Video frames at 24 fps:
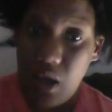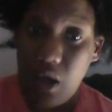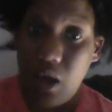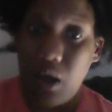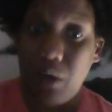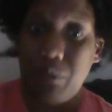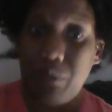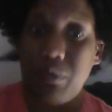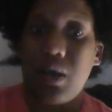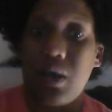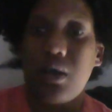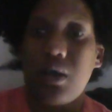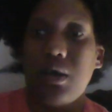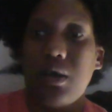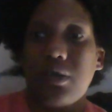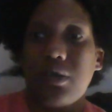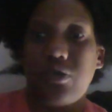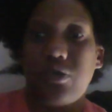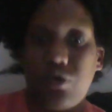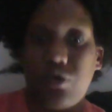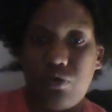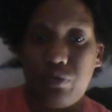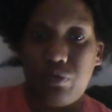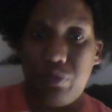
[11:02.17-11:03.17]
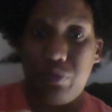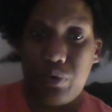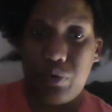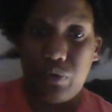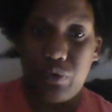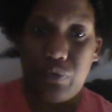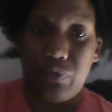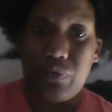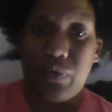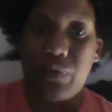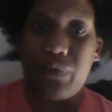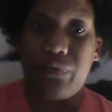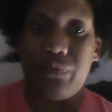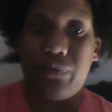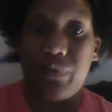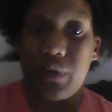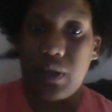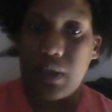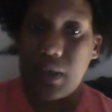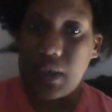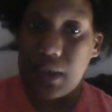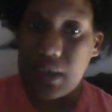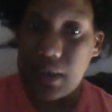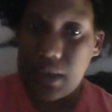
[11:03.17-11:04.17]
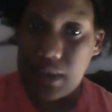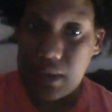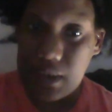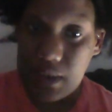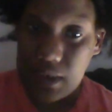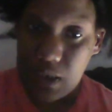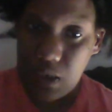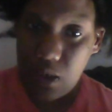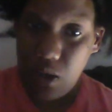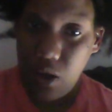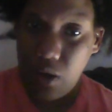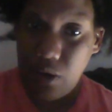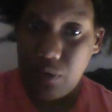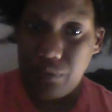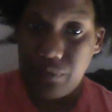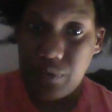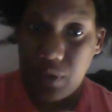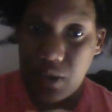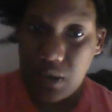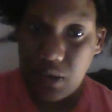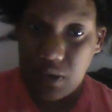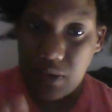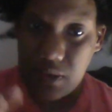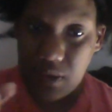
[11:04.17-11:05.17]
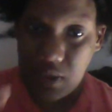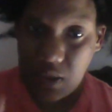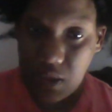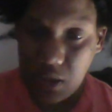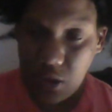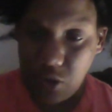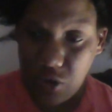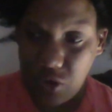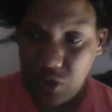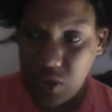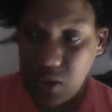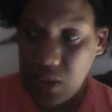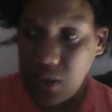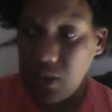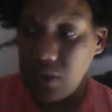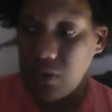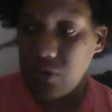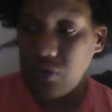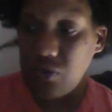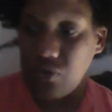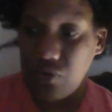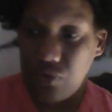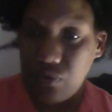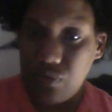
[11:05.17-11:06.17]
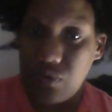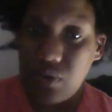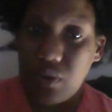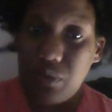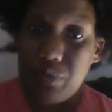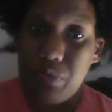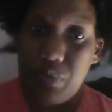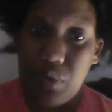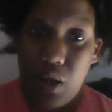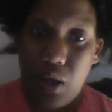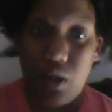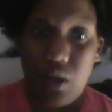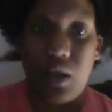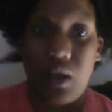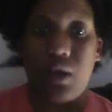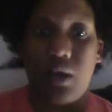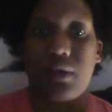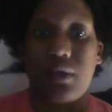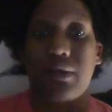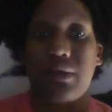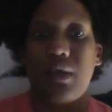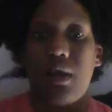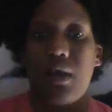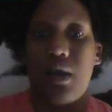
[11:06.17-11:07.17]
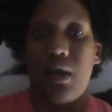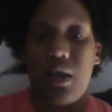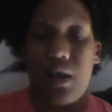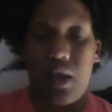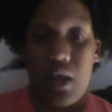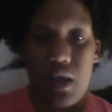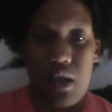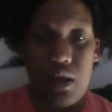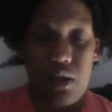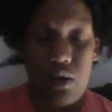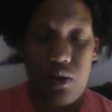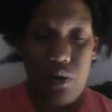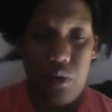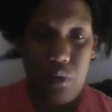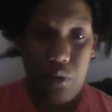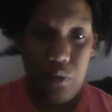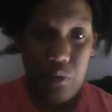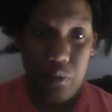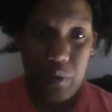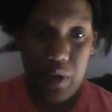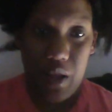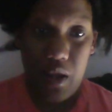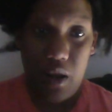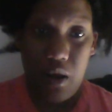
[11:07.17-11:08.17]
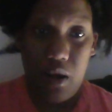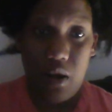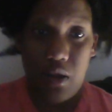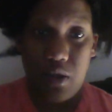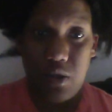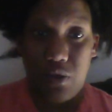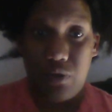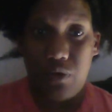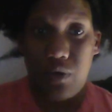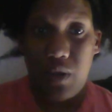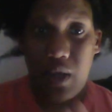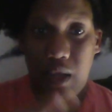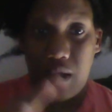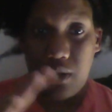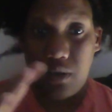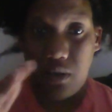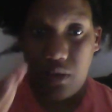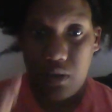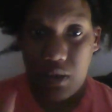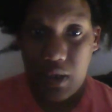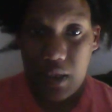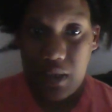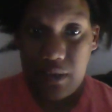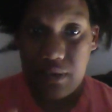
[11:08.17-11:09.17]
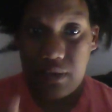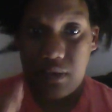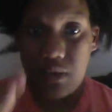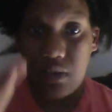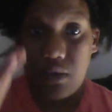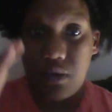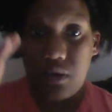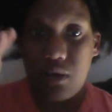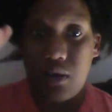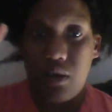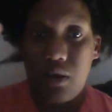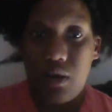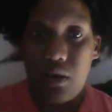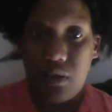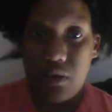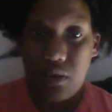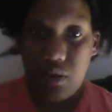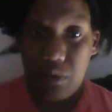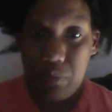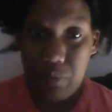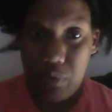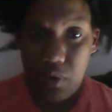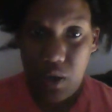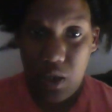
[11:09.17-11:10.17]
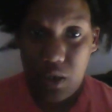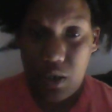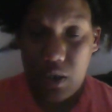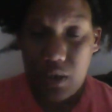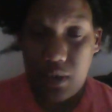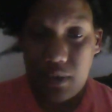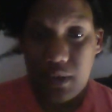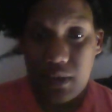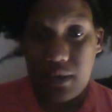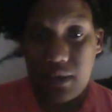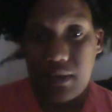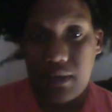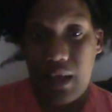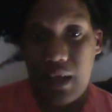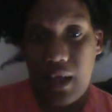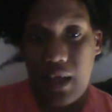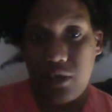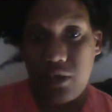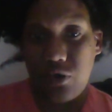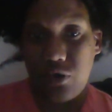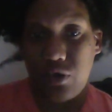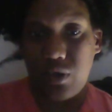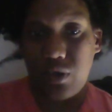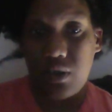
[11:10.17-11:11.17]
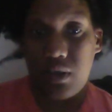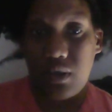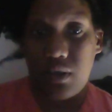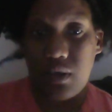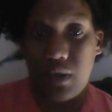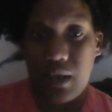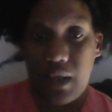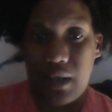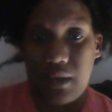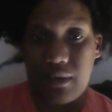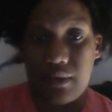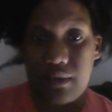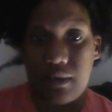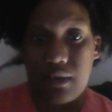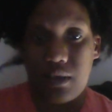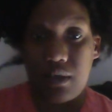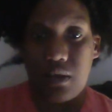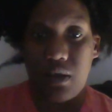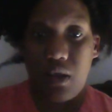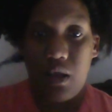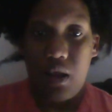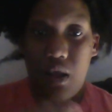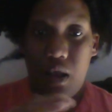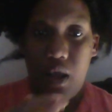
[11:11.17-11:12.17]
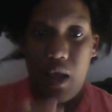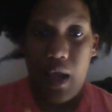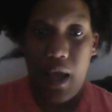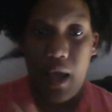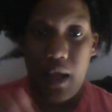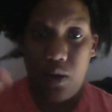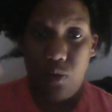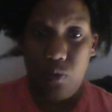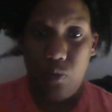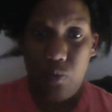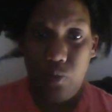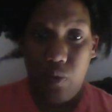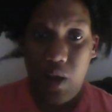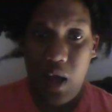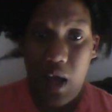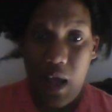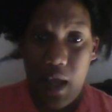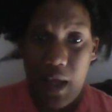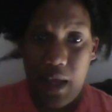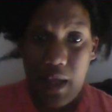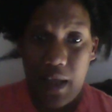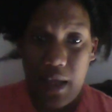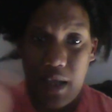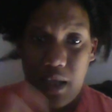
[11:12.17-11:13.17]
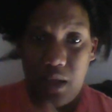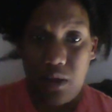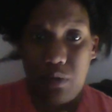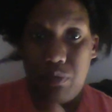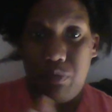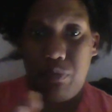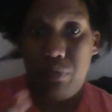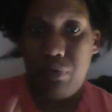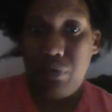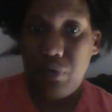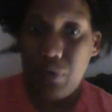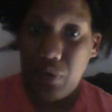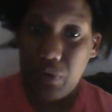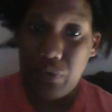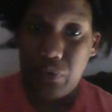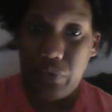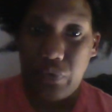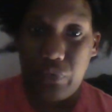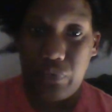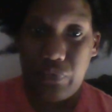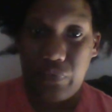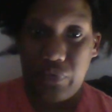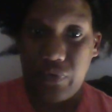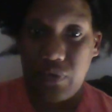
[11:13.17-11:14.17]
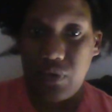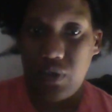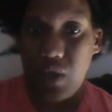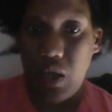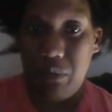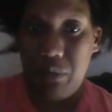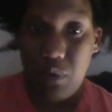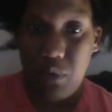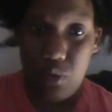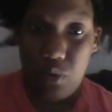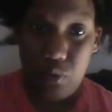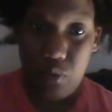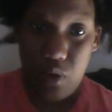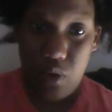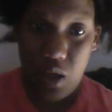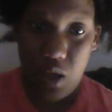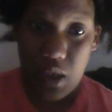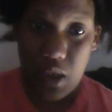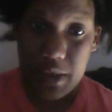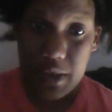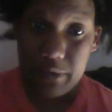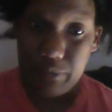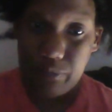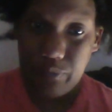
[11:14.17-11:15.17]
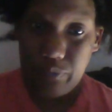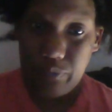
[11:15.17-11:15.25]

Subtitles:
up to prove the validity of the teaching to the product, in where you get the lesson, the product attached to the lesson, and why it proves, number 1,